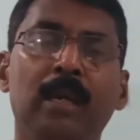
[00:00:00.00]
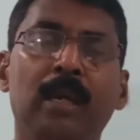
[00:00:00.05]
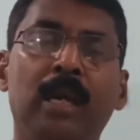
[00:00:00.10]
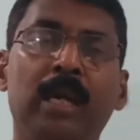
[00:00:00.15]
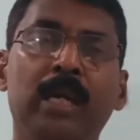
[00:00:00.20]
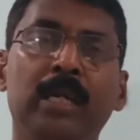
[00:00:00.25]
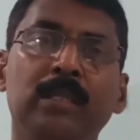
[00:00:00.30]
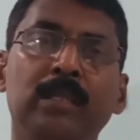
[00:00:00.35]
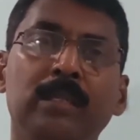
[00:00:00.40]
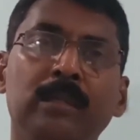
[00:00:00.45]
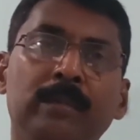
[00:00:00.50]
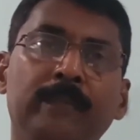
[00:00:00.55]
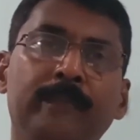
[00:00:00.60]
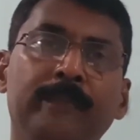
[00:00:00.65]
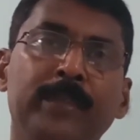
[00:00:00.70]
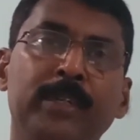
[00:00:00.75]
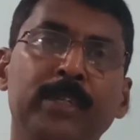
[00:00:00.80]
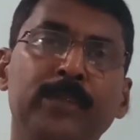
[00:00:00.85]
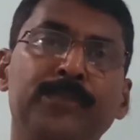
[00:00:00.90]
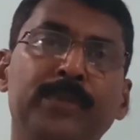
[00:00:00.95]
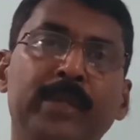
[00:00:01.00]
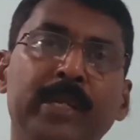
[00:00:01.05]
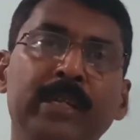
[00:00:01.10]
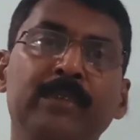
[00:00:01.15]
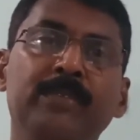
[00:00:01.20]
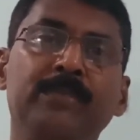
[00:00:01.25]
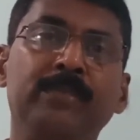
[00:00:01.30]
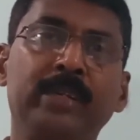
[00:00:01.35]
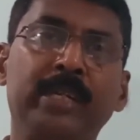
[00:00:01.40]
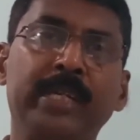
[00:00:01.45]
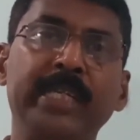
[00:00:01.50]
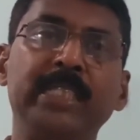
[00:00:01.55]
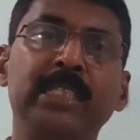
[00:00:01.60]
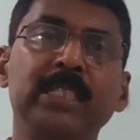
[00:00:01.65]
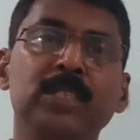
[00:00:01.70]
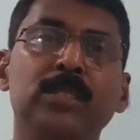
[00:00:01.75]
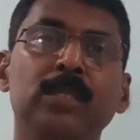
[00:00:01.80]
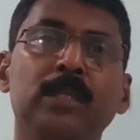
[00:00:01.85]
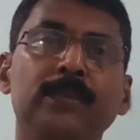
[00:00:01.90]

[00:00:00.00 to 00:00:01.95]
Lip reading: and different varieties